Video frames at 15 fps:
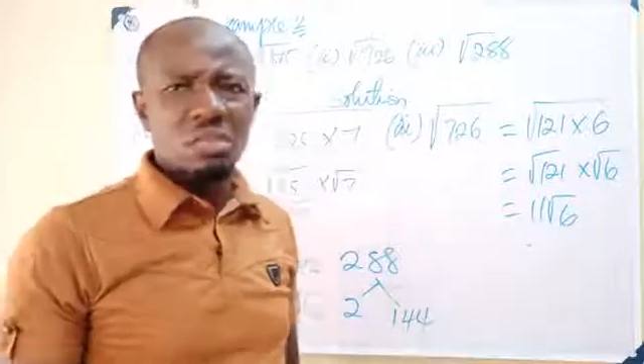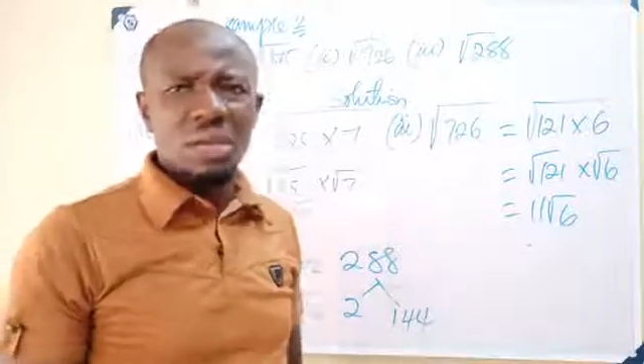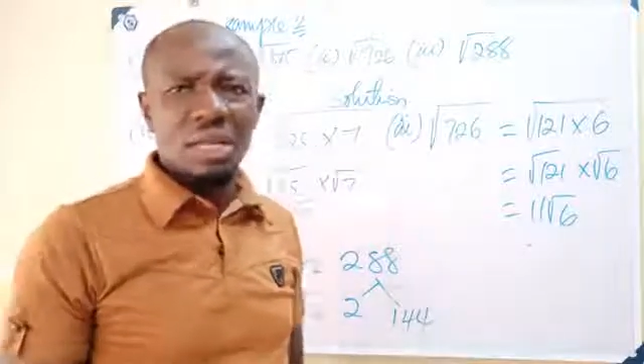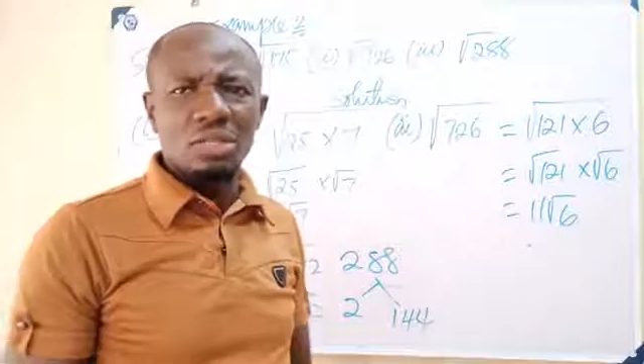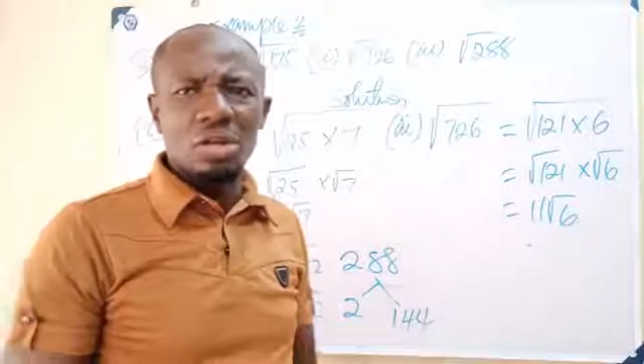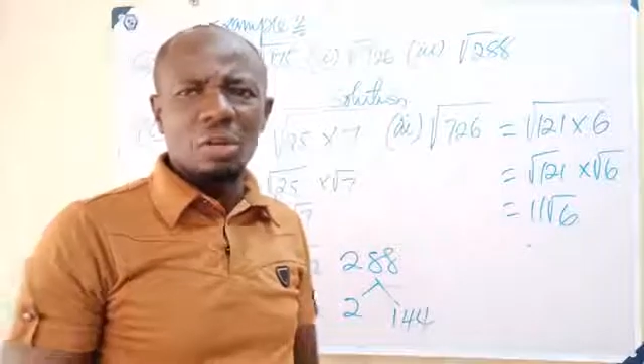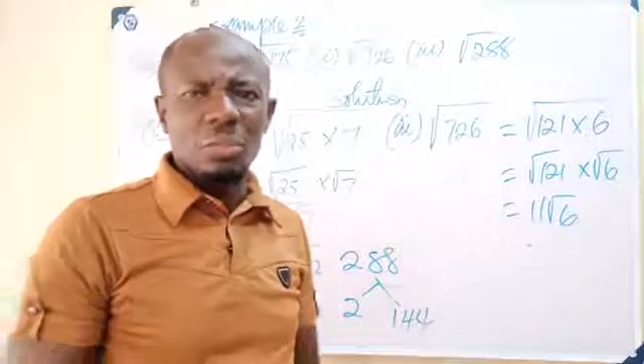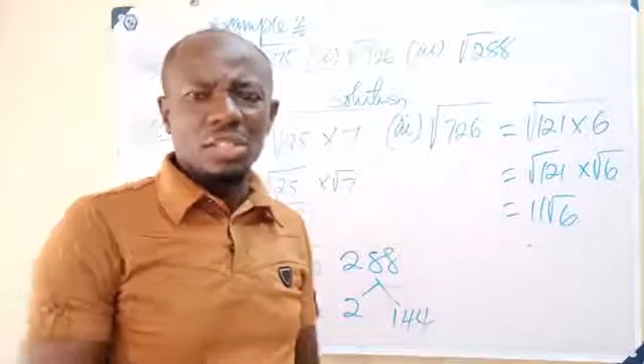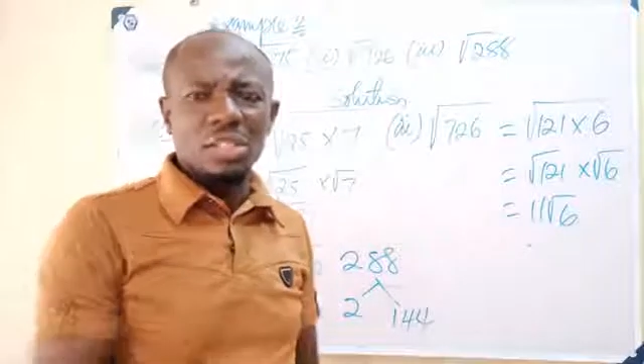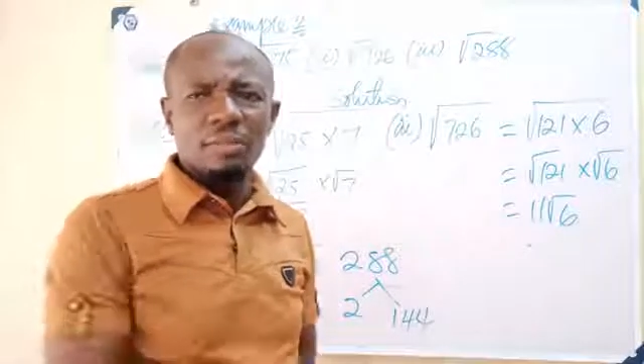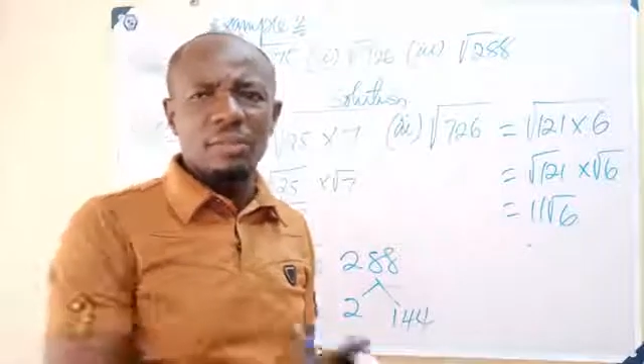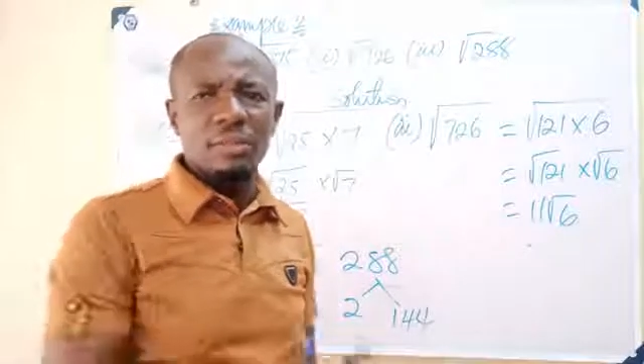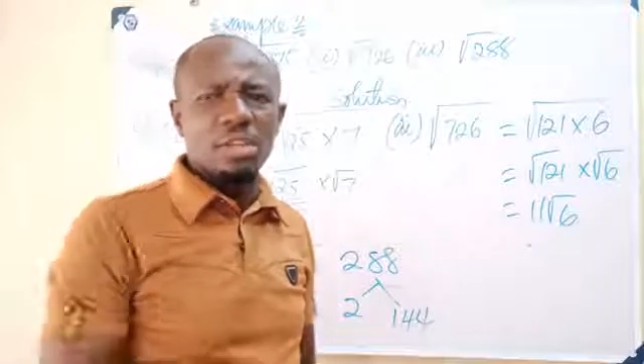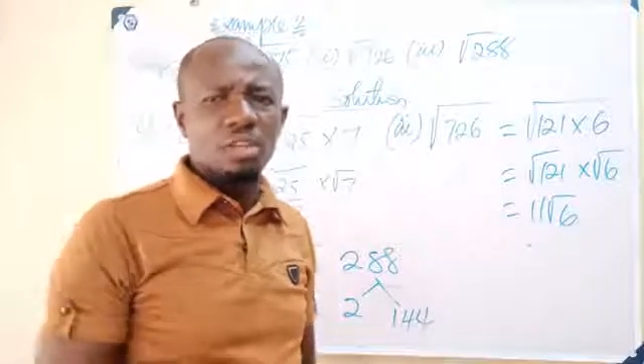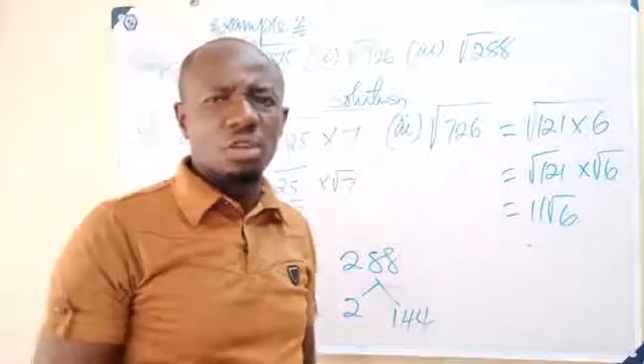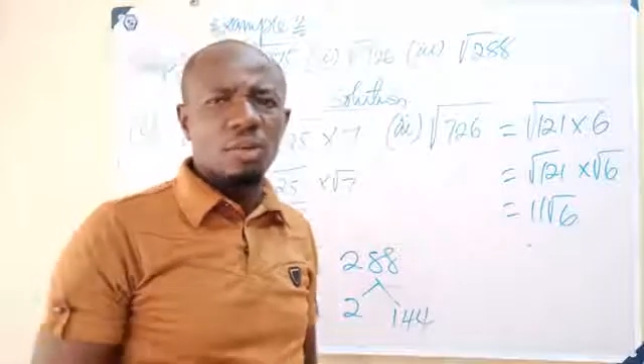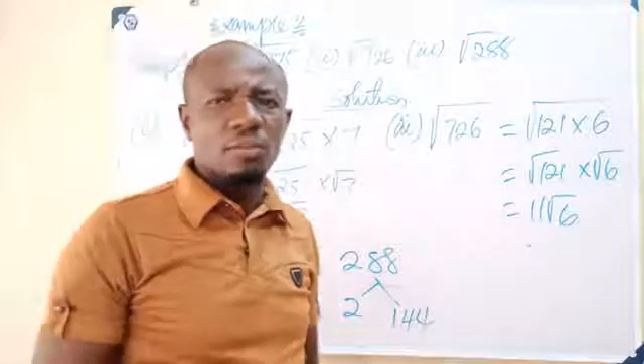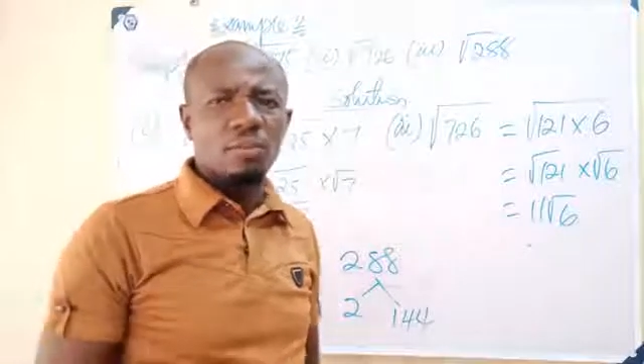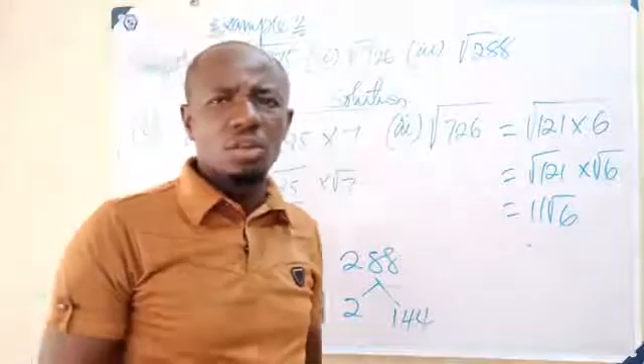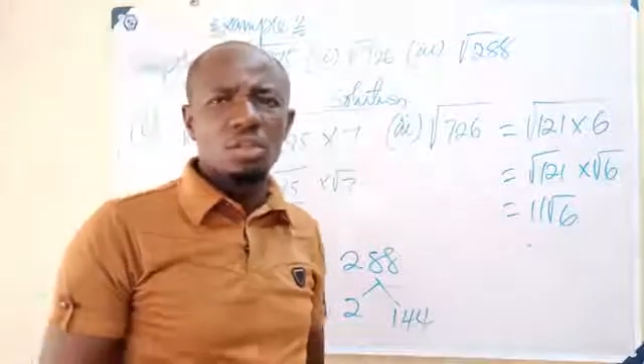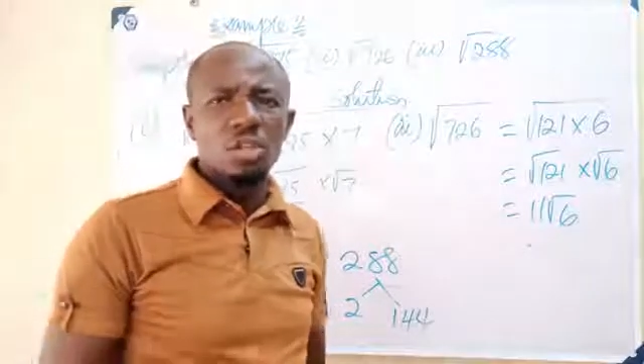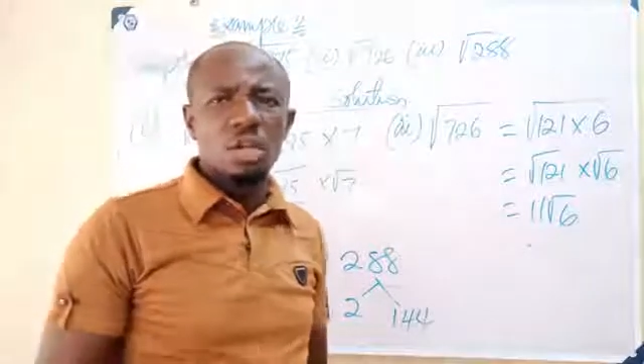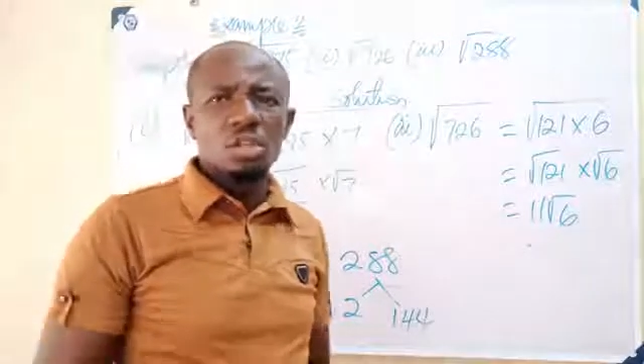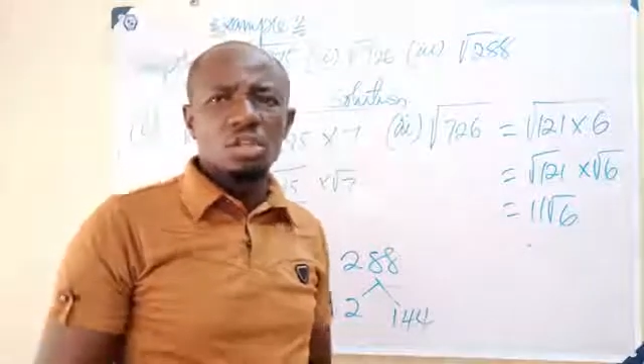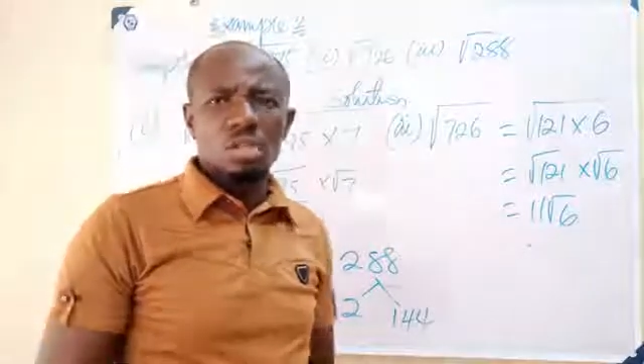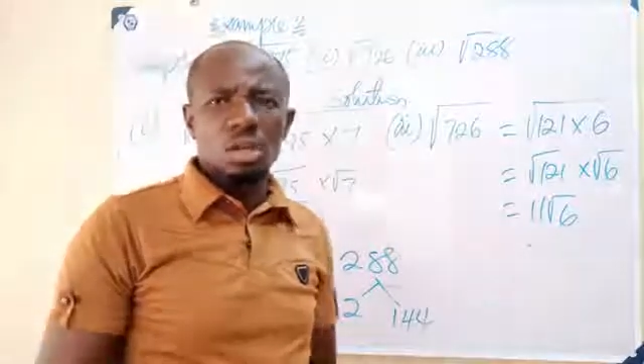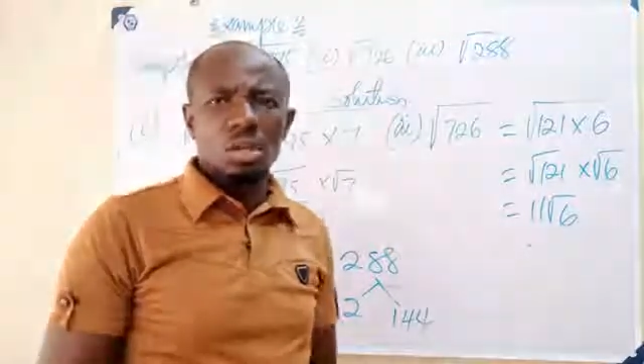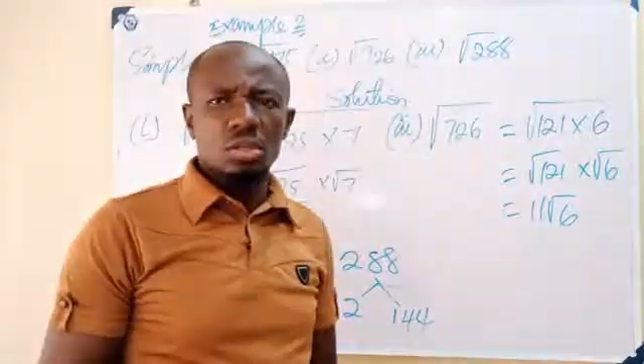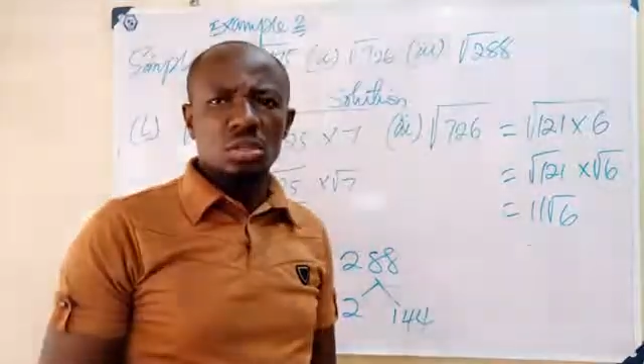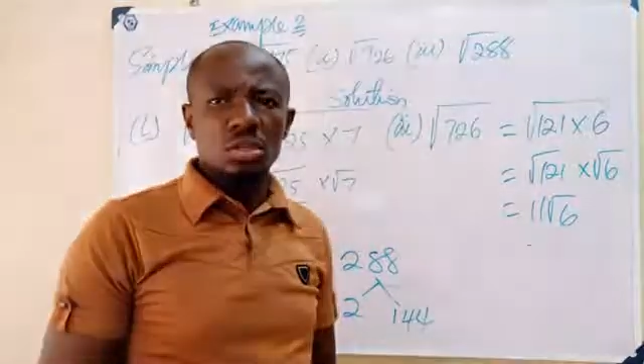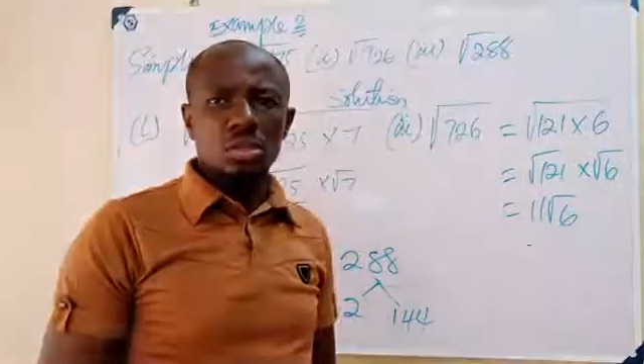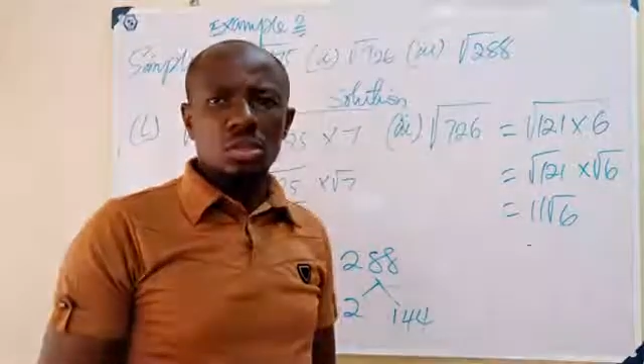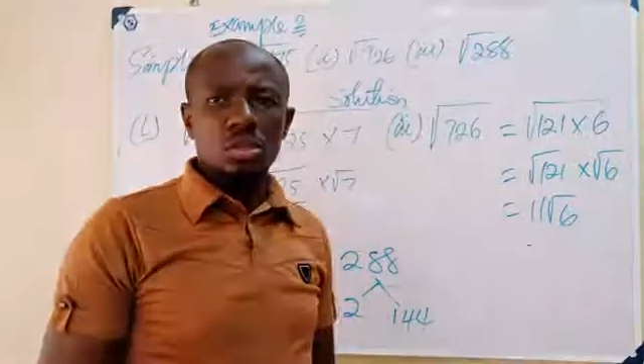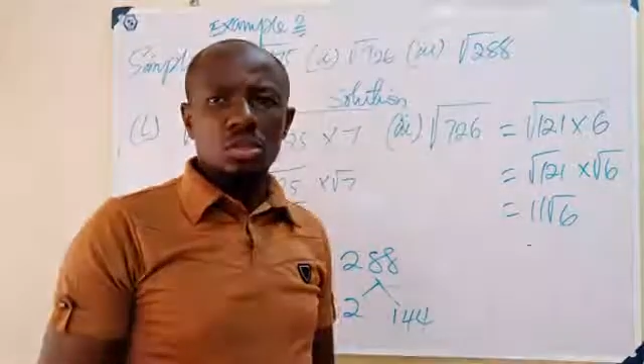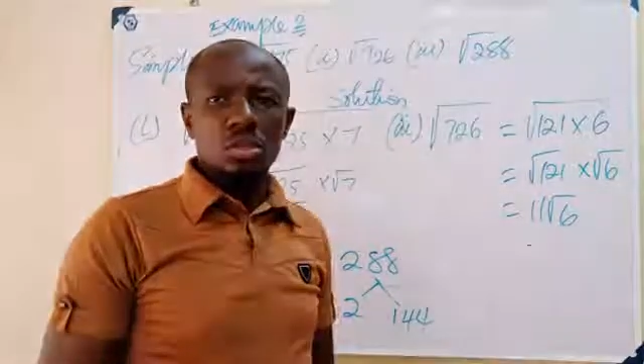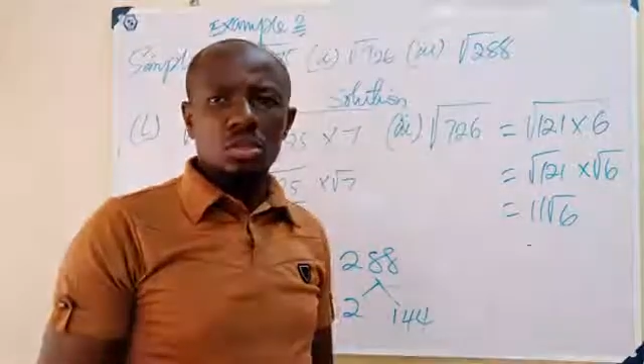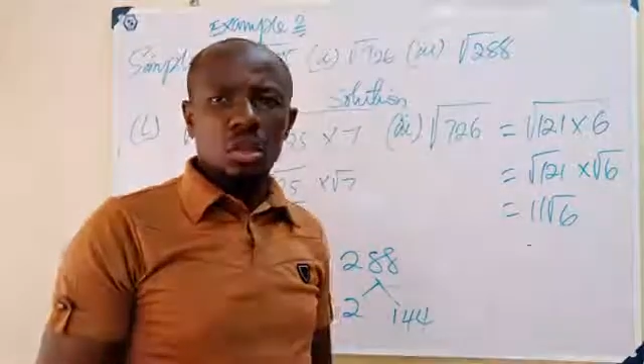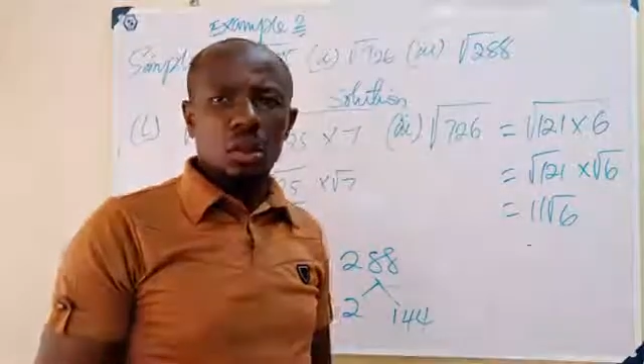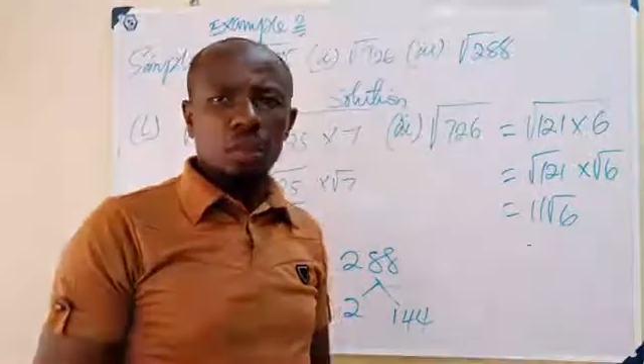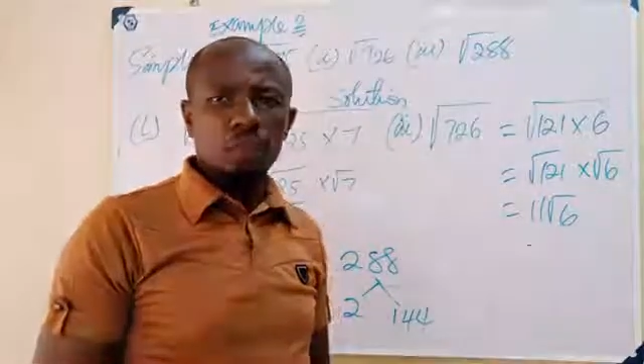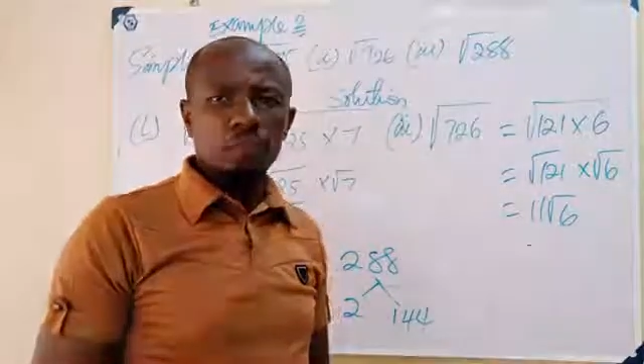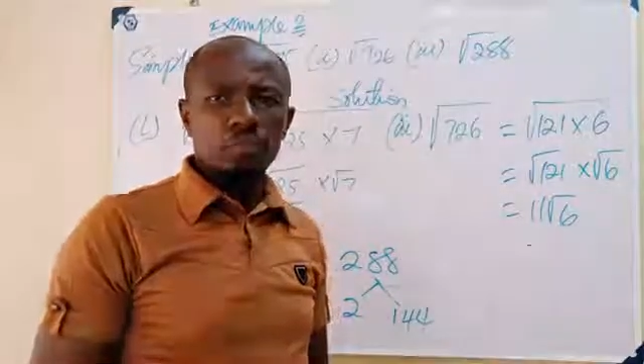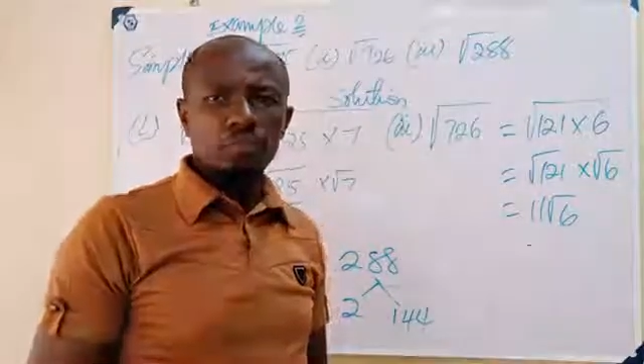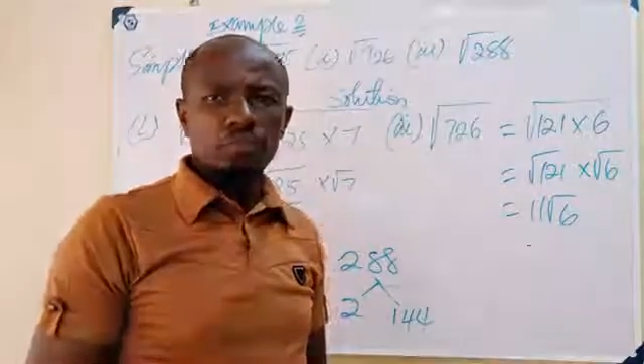you are done with simplification of what? Salt. So